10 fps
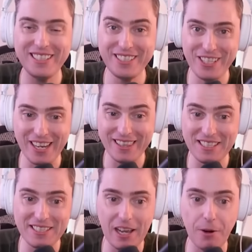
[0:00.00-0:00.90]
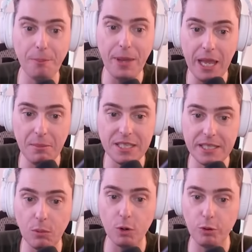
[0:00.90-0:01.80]
Check this out. Payments
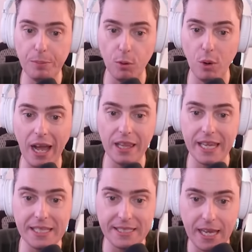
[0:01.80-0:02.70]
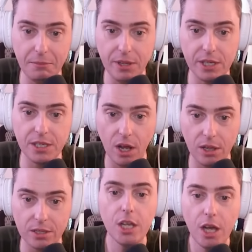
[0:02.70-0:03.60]
Network Ripple will allocate $10 million uh,